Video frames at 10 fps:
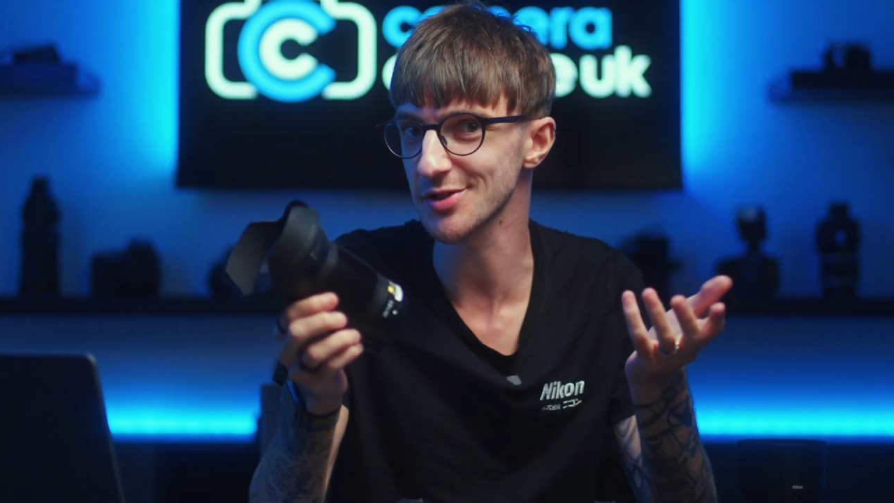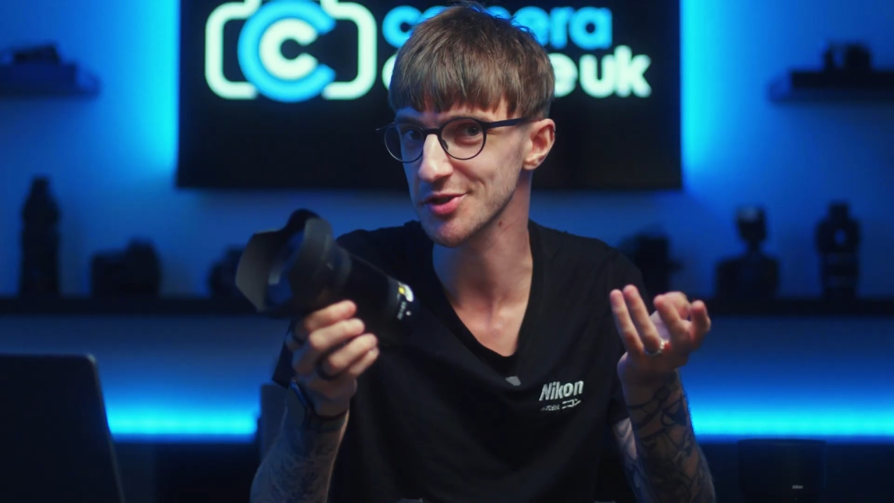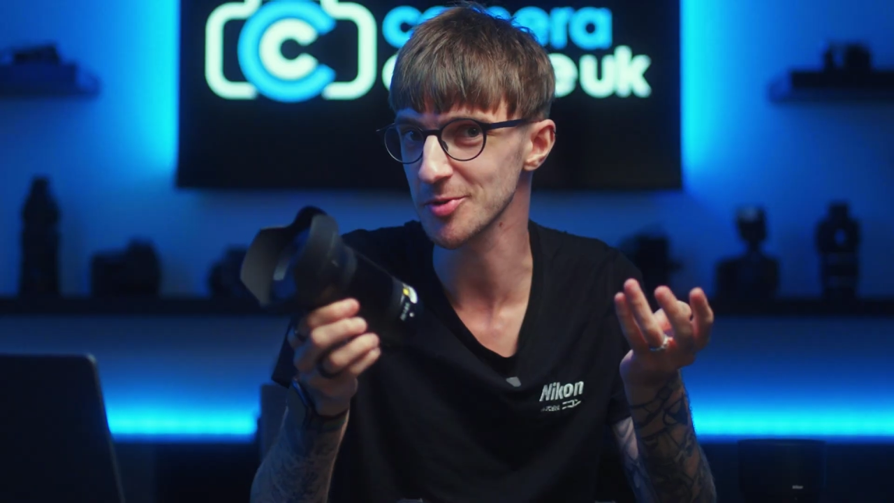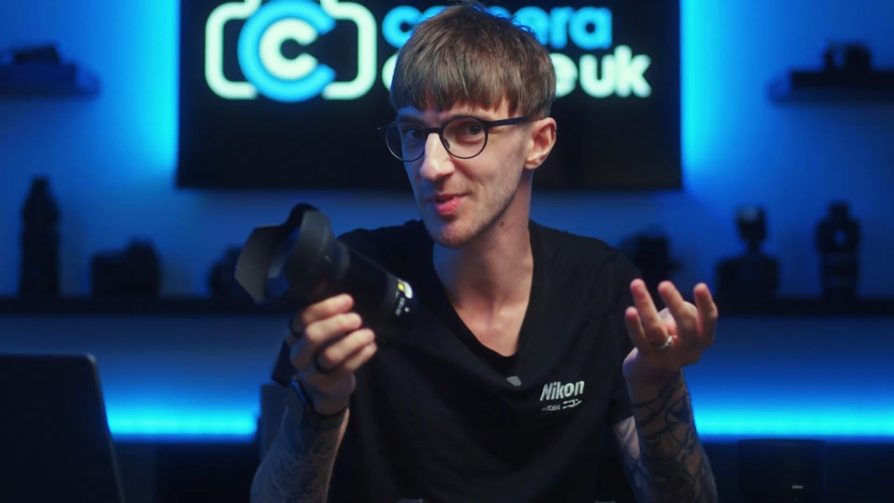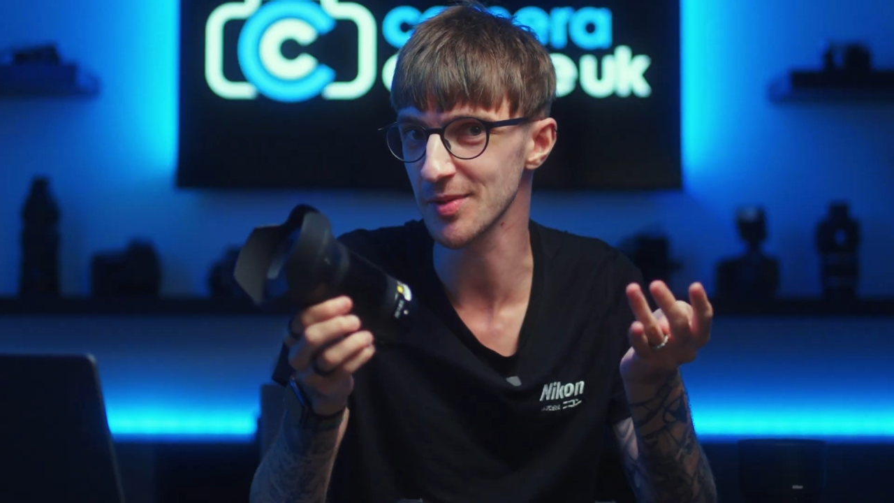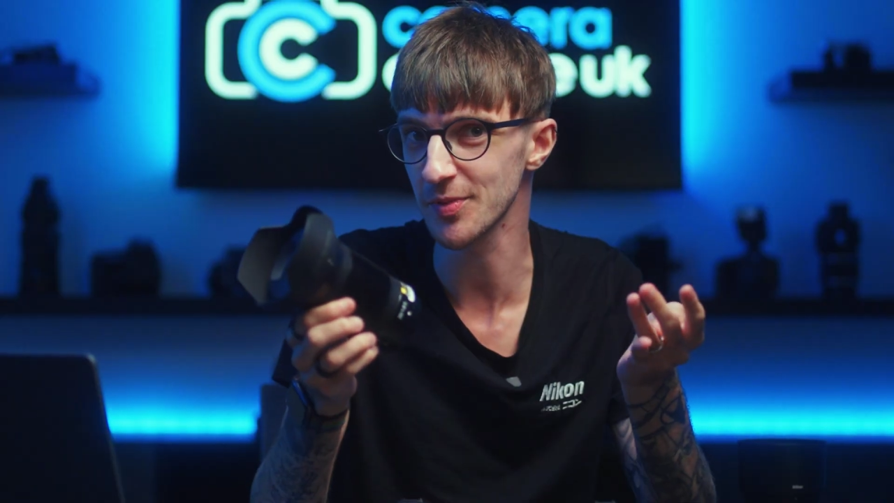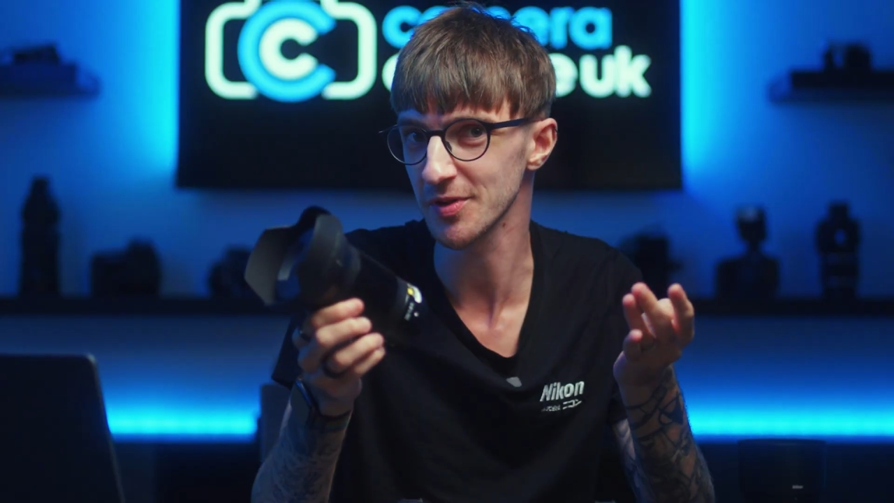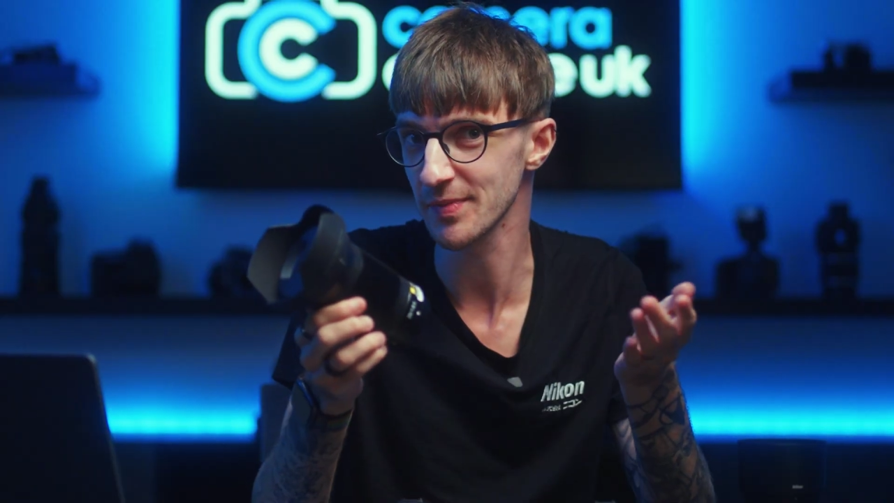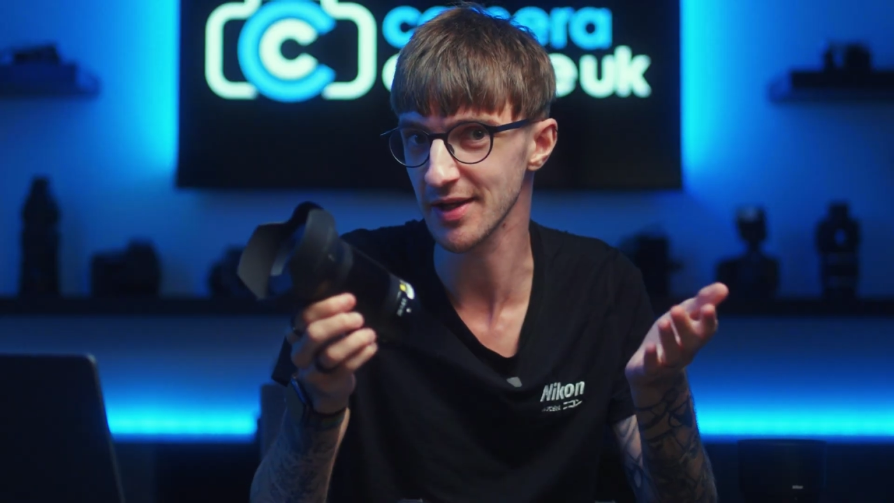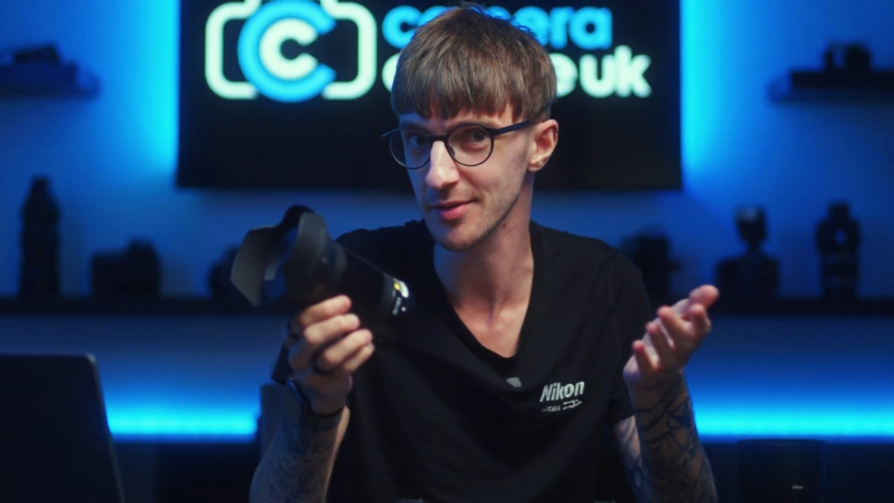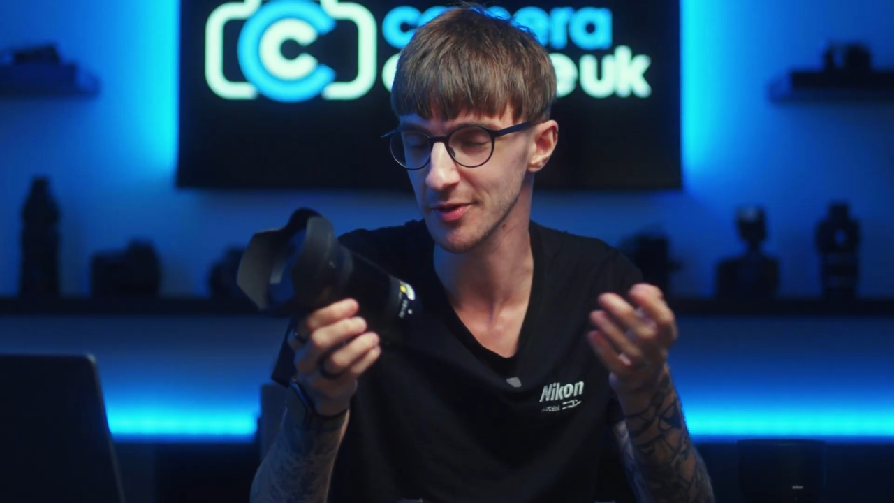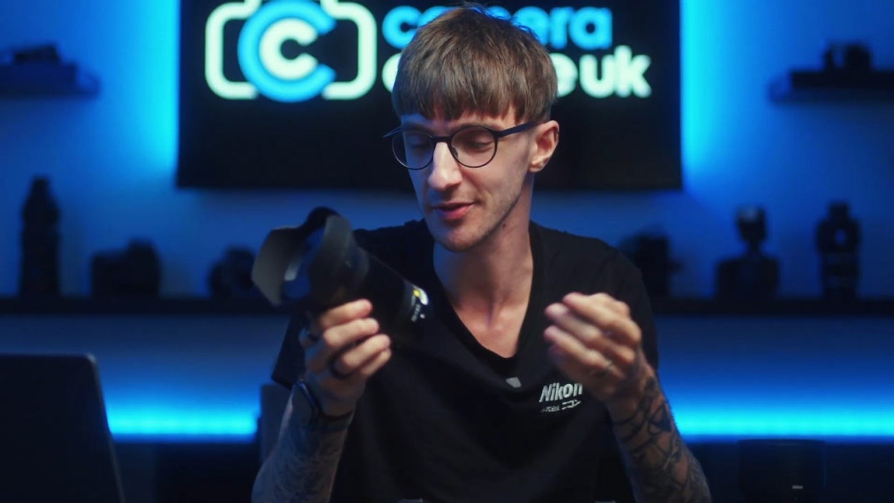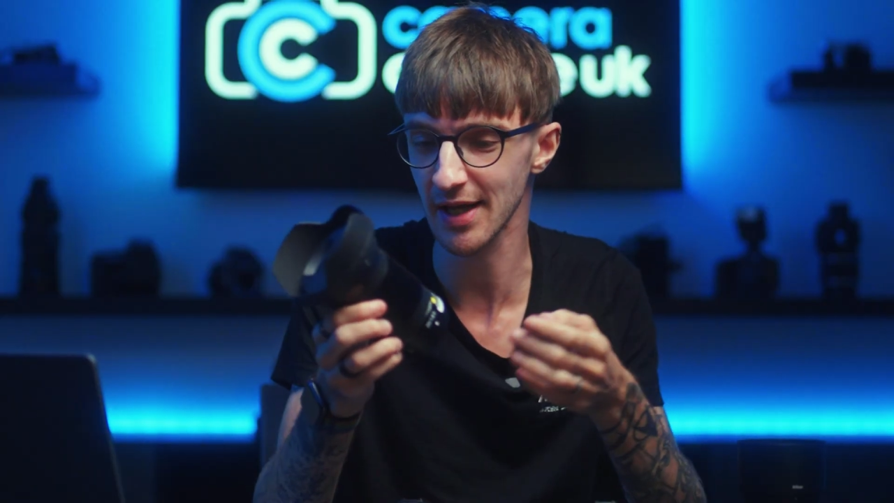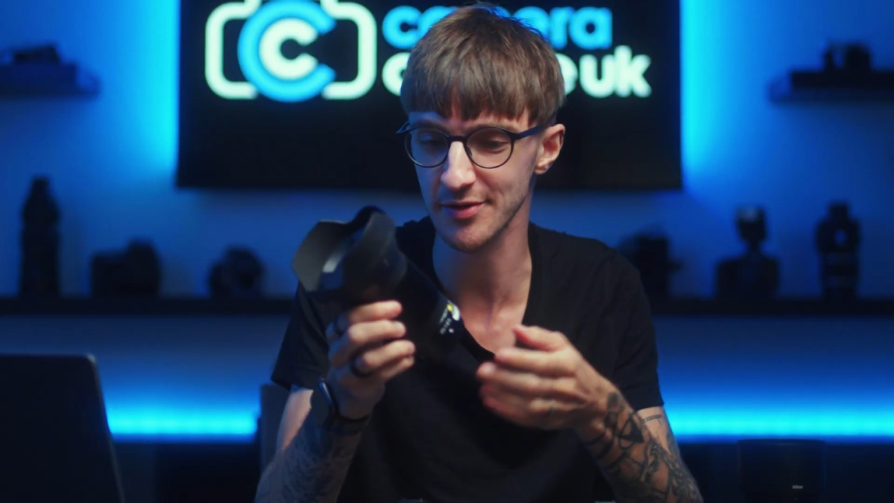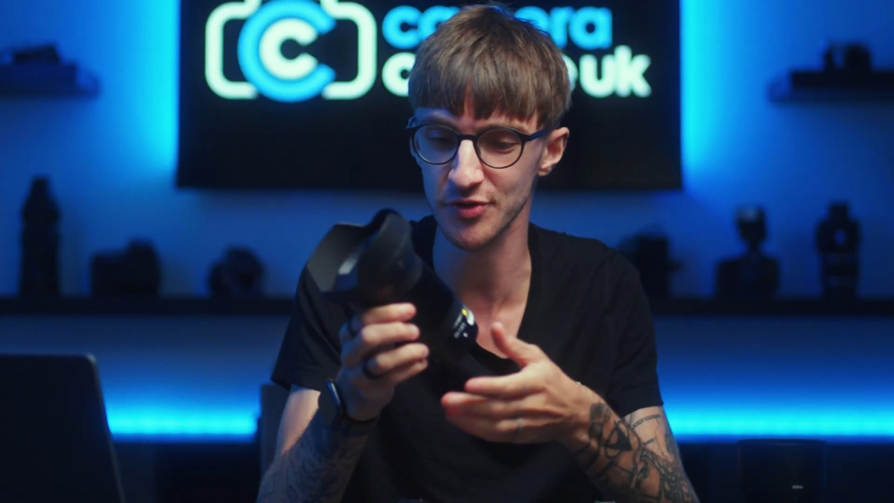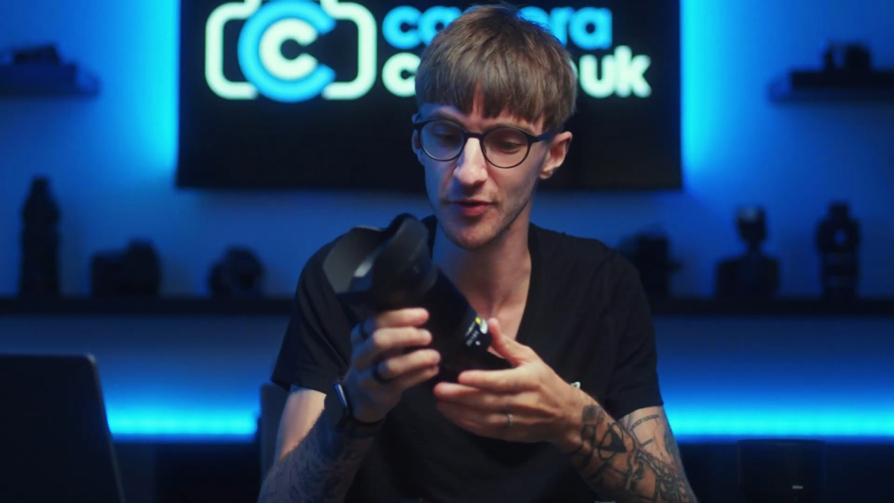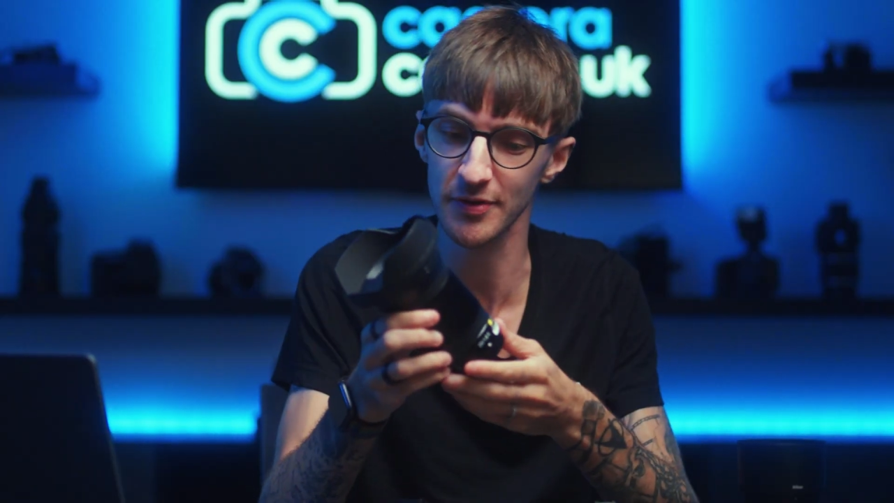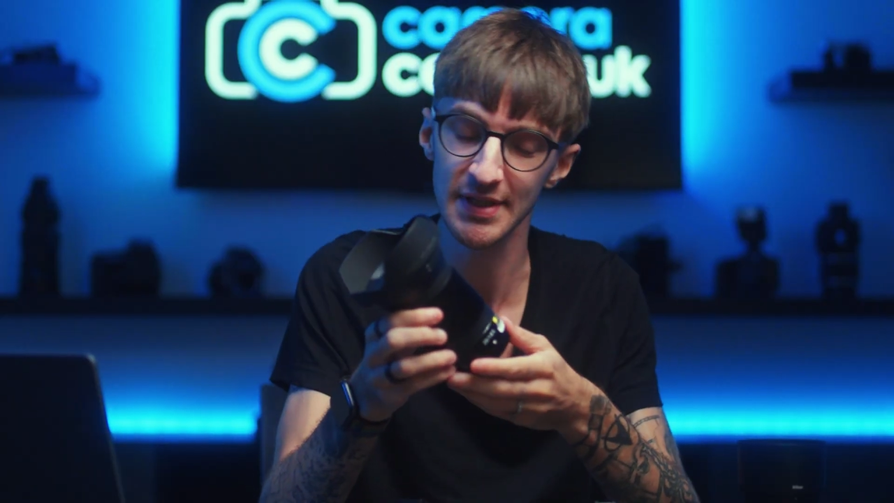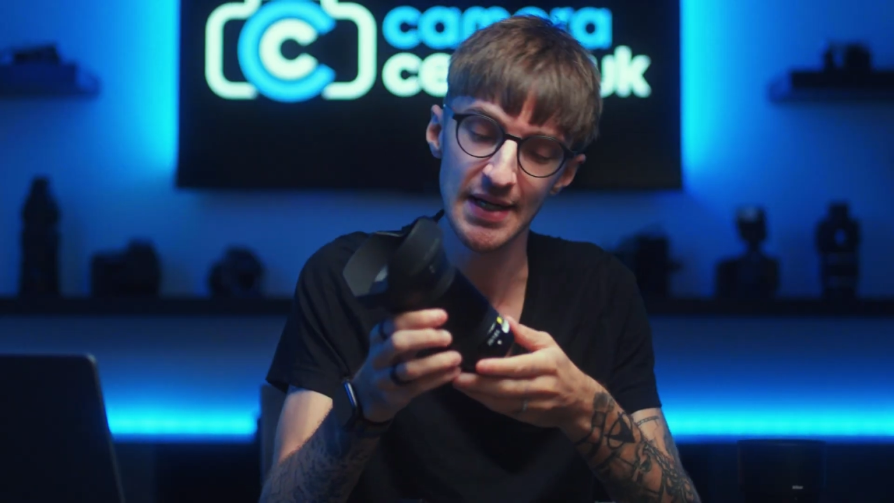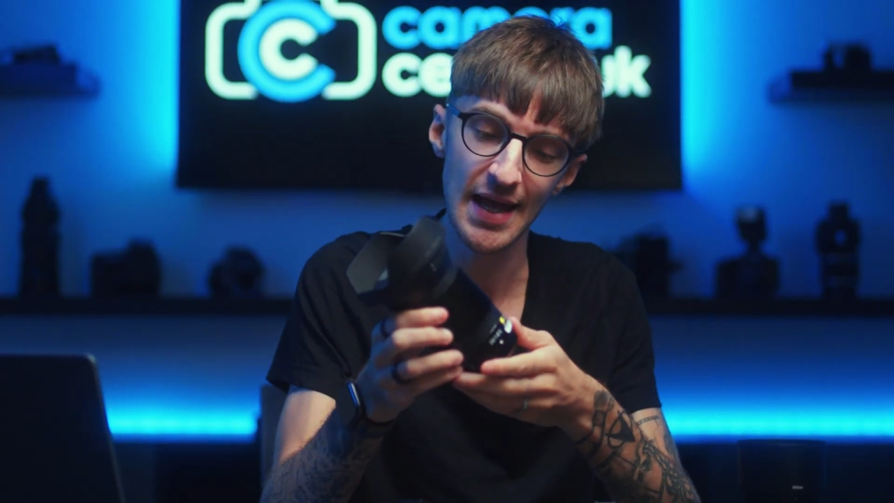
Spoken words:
to shoot people and make them look natural.